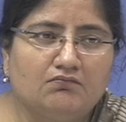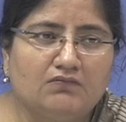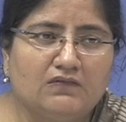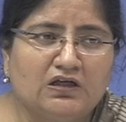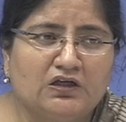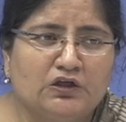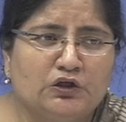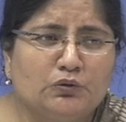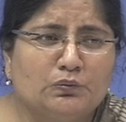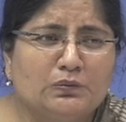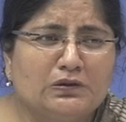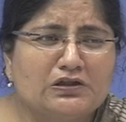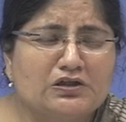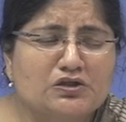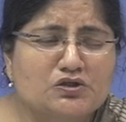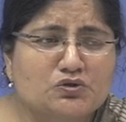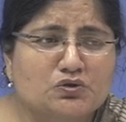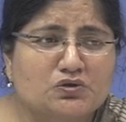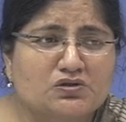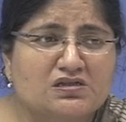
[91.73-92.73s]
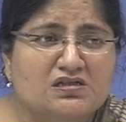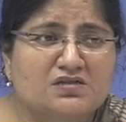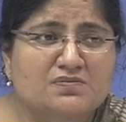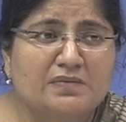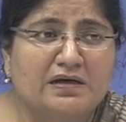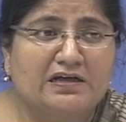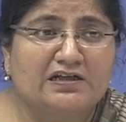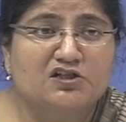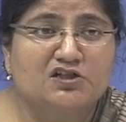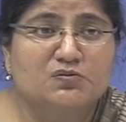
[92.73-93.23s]
human resources
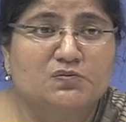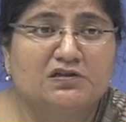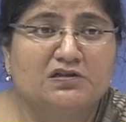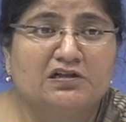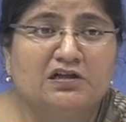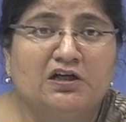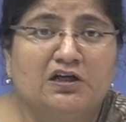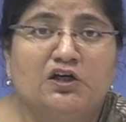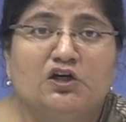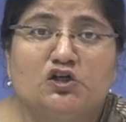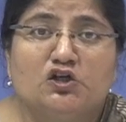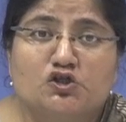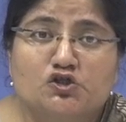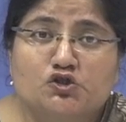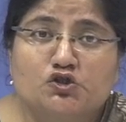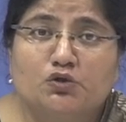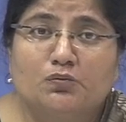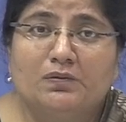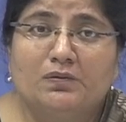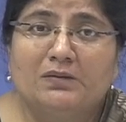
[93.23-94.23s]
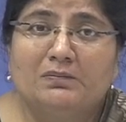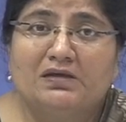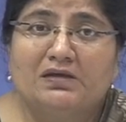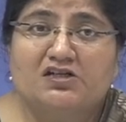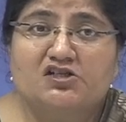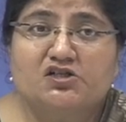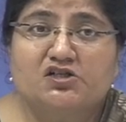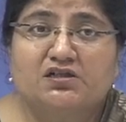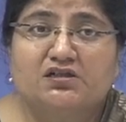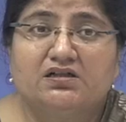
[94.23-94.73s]
management should be
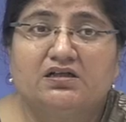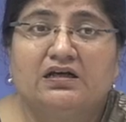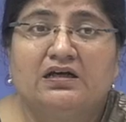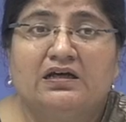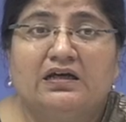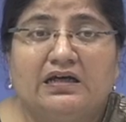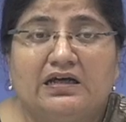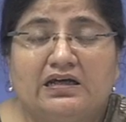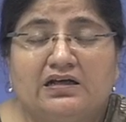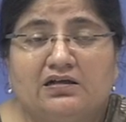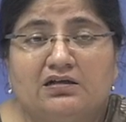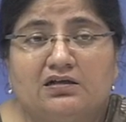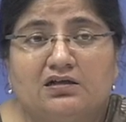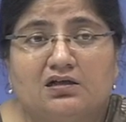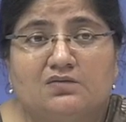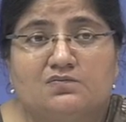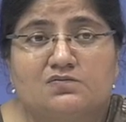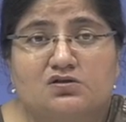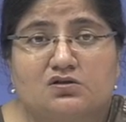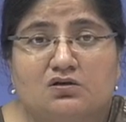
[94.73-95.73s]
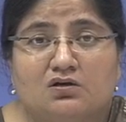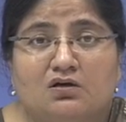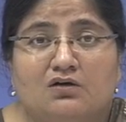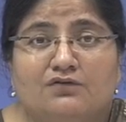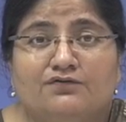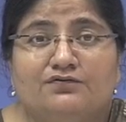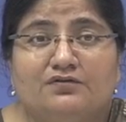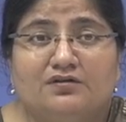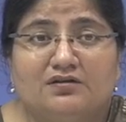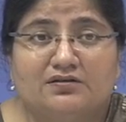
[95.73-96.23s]
measured in terms of
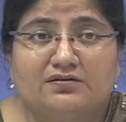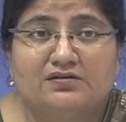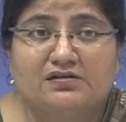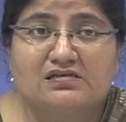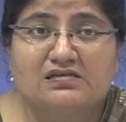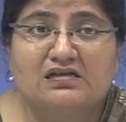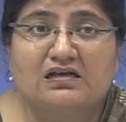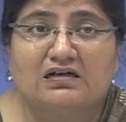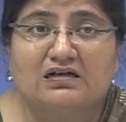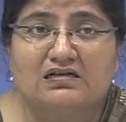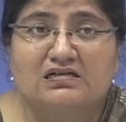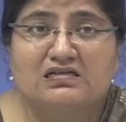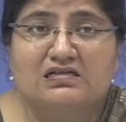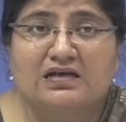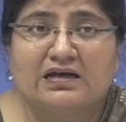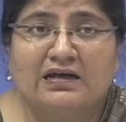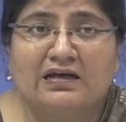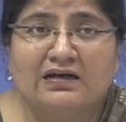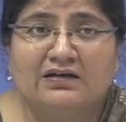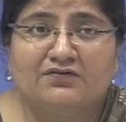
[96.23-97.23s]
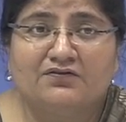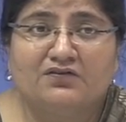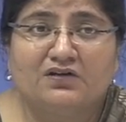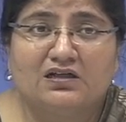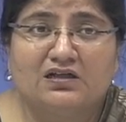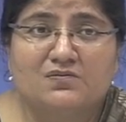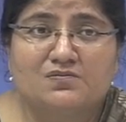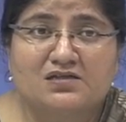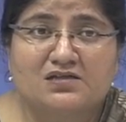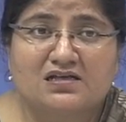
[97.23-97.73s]
results, and
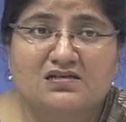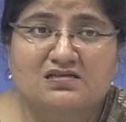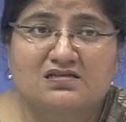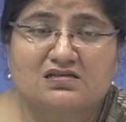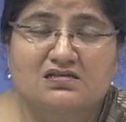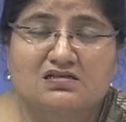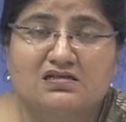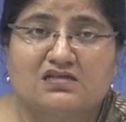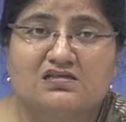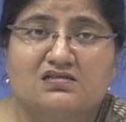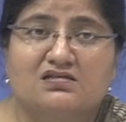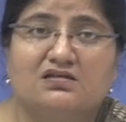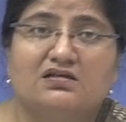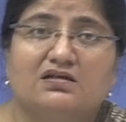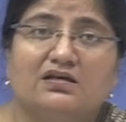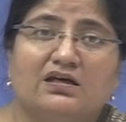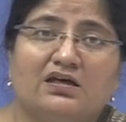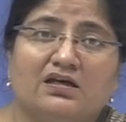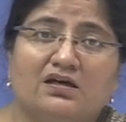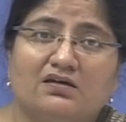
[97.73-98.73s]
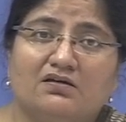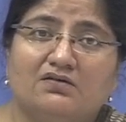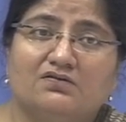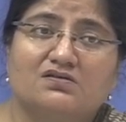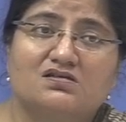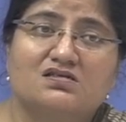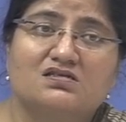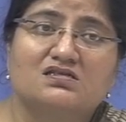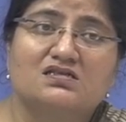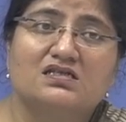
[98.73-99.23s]
Phillips has suggested a
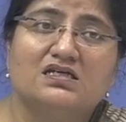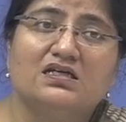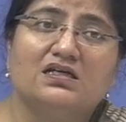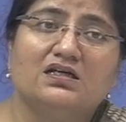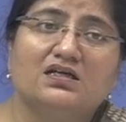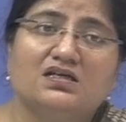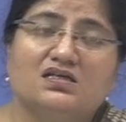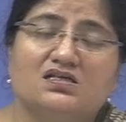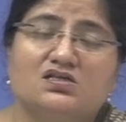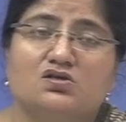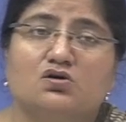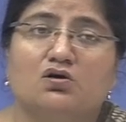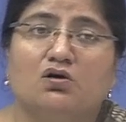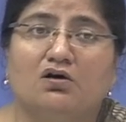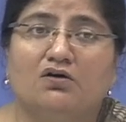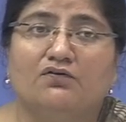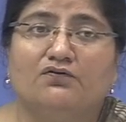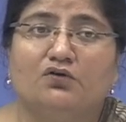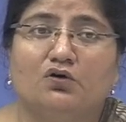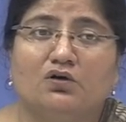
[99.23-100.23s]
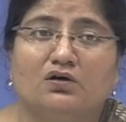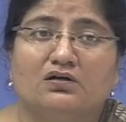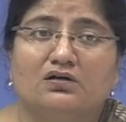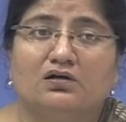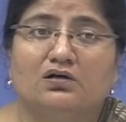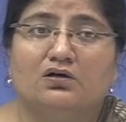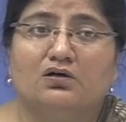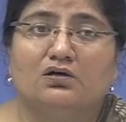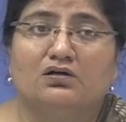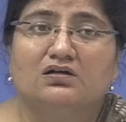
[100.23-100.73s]
series of
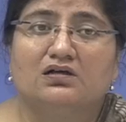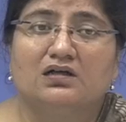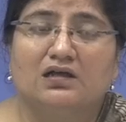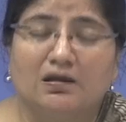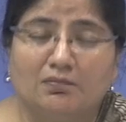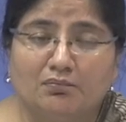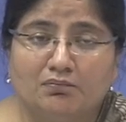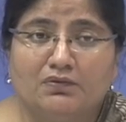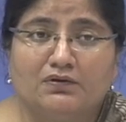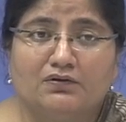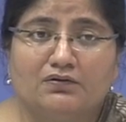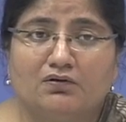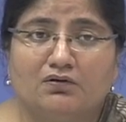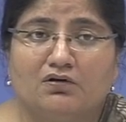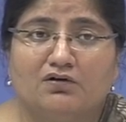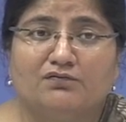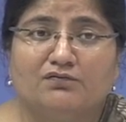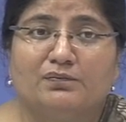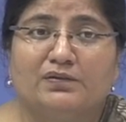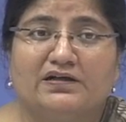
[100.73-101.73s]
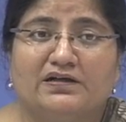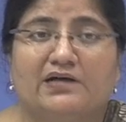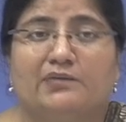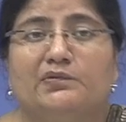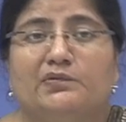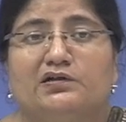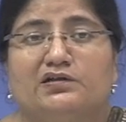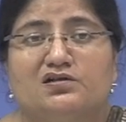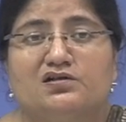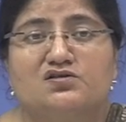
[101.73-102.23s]
or a number of
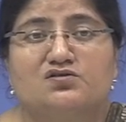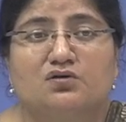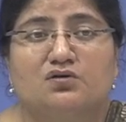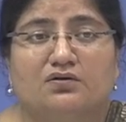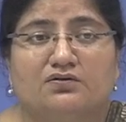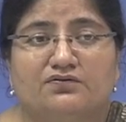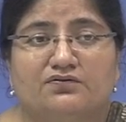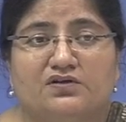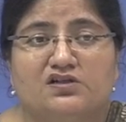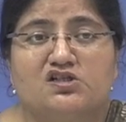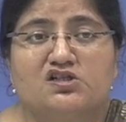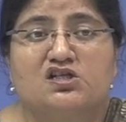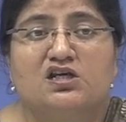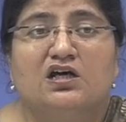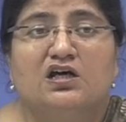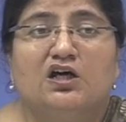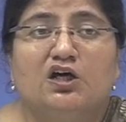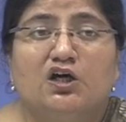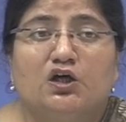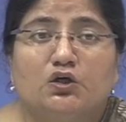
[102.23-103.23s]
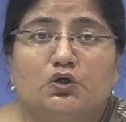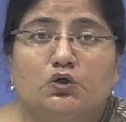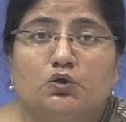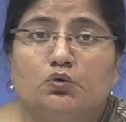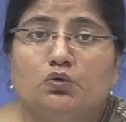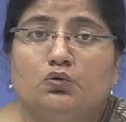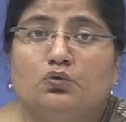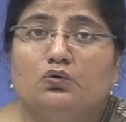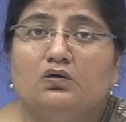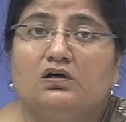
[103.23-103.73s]
parameters on which
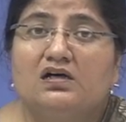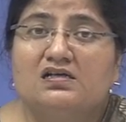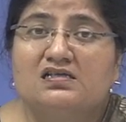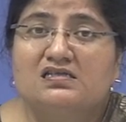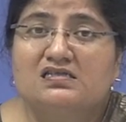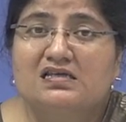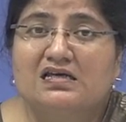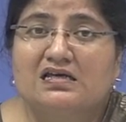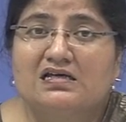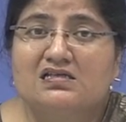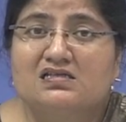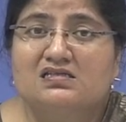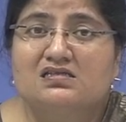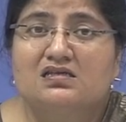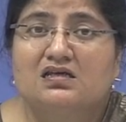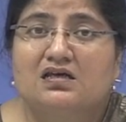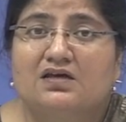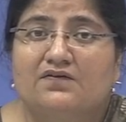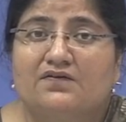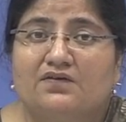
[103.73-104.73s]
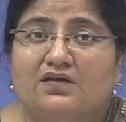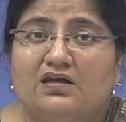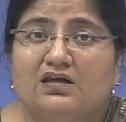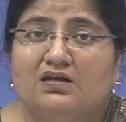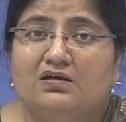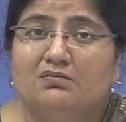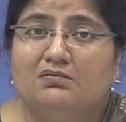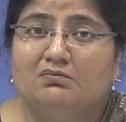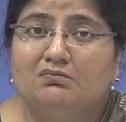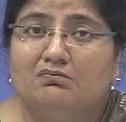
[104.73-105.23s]
to assess the